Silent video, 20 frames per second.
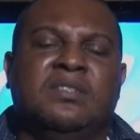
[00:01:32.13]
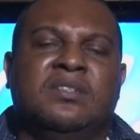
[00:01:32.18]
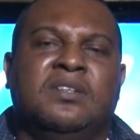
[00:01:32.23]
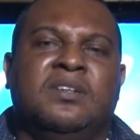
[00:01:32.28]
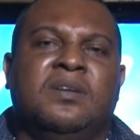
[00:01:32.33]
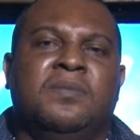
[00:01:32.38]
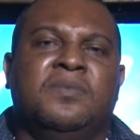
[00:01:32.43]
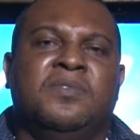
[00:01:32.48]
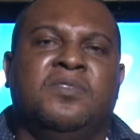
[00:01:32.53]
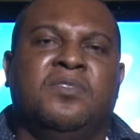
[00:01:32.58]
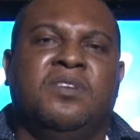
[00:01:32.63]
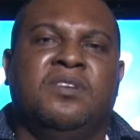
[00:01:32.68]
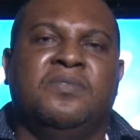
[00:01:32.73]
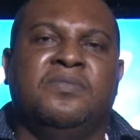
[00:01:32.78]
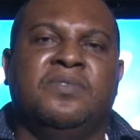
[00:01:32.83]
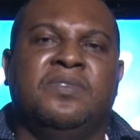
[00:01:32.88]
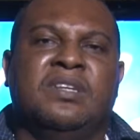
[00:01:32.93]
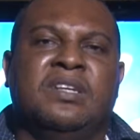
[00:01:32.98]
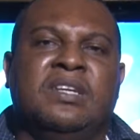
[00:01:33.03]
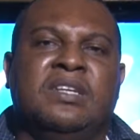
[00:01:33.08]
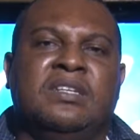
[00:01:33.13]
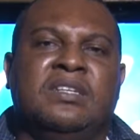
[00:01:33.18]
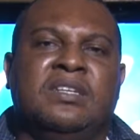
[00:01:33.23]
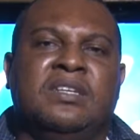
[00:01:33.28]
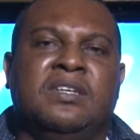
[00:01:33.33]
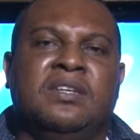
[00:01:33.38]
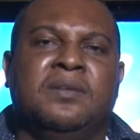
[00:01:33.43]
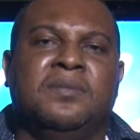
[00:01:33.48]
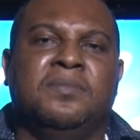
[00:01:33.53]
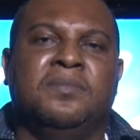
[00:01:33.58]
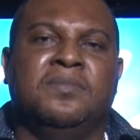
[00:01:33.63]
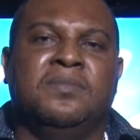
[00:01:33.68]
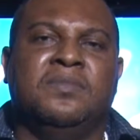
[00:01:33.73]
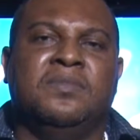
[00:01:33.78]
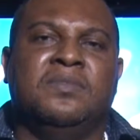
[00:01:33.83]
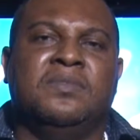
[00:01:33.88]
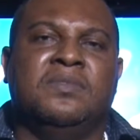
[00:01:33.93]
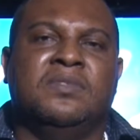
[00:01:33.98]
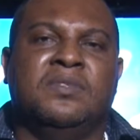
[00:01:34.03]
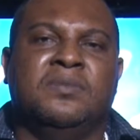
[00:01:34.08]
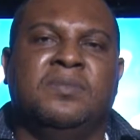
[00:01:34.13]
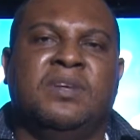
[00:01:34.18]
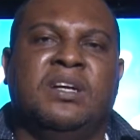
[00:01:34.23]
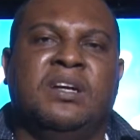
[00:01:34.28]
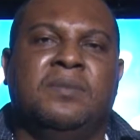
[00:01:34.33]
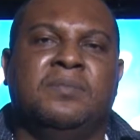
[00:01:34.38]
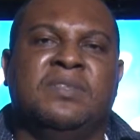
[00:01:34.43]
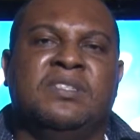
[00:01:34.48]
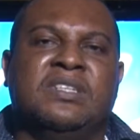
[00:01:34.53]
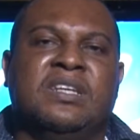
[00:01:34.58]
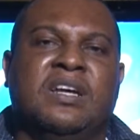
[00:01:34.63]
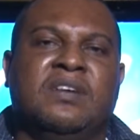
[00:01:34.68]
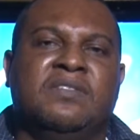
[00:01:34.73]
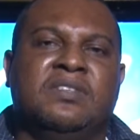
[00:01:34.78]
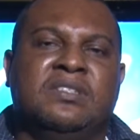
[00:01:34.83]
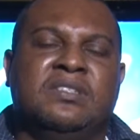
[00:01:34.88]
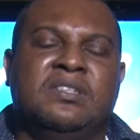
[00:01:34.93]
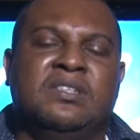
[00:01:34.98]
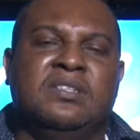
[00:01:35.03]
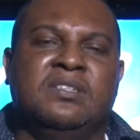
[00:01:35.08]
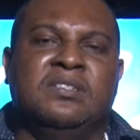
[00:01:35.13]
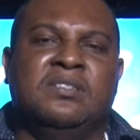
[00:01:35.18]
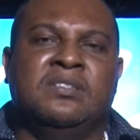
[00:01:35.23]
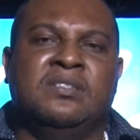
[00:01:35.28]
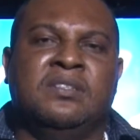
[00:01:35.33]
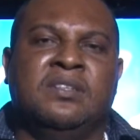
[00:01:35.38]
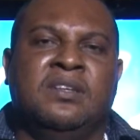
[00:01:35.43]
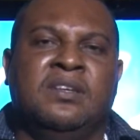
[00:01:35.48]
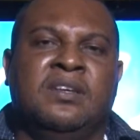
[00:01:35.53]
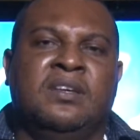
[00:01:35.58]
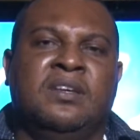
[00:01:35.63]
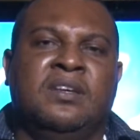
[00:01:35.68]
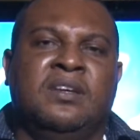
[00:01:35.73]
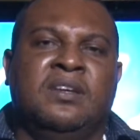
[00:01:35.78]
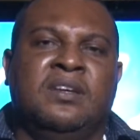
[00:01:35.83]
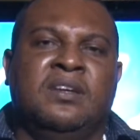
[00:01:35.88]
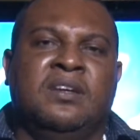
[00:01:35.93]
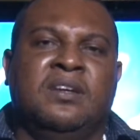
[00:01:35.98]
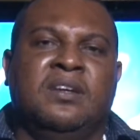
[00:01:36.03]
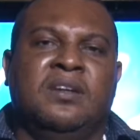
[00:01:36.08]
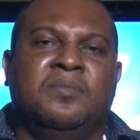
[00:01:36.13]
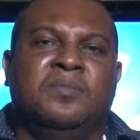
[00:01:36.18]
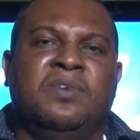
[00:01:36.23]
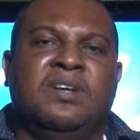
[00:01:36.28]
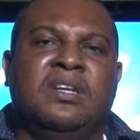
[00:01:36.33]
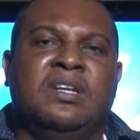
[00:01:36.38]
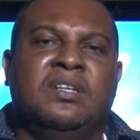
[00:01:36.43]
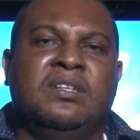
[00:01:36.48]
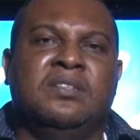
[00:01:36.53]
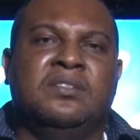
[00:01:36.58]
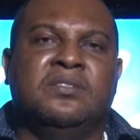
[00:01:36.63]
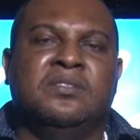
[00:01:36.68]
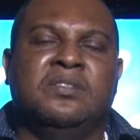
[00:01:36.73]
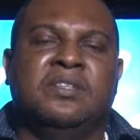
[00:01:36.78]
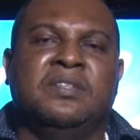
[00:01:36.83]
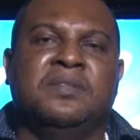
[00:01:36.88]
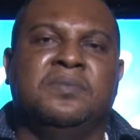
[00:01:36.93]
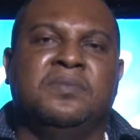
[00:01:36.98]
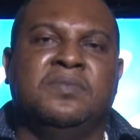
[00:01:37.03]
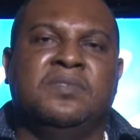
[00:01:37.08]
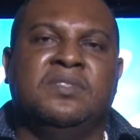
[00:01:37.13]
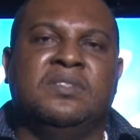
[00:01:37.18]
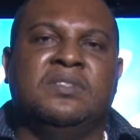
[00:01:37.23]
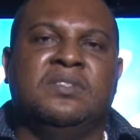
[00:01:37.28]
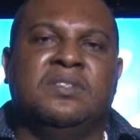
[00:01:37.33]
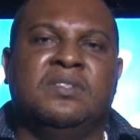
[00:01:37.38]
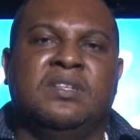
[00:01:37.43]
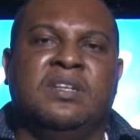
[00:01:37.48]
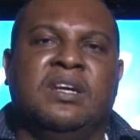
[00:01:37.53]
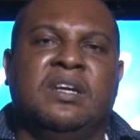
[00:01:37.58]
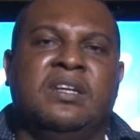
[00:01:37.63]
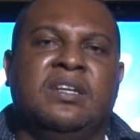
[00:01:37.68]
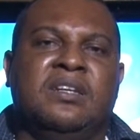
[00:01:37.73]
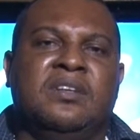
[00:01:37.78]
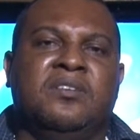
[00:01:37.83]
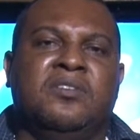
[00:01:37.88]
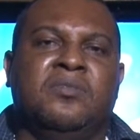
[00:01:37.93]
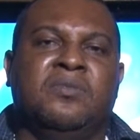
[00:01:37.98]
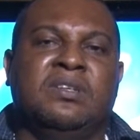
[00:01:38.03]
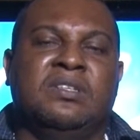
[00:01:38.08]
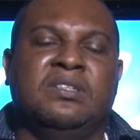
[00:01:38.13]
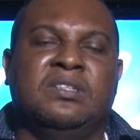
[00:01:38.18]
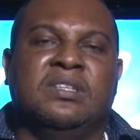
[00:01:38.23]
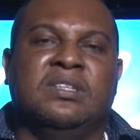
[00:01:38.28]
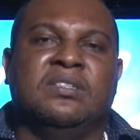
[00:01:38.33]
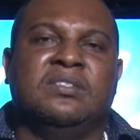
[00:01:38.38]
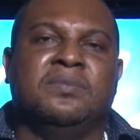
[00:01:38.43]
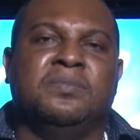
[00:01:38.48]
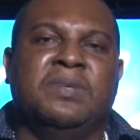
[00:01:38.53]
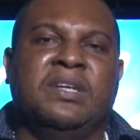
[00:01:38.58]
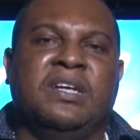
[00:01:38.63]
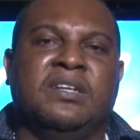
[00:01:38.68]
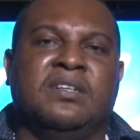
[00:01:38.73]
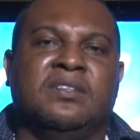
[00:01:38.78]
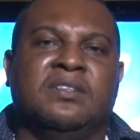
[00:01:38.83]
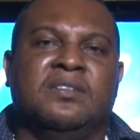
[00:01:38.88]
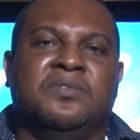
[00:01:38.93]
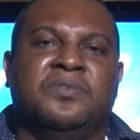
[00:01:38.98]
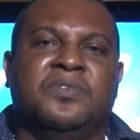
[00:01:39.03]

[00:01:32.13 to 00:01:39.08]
took up the offer and I came to Bahamas Harvest East and upon entering, I didn't know what to expect the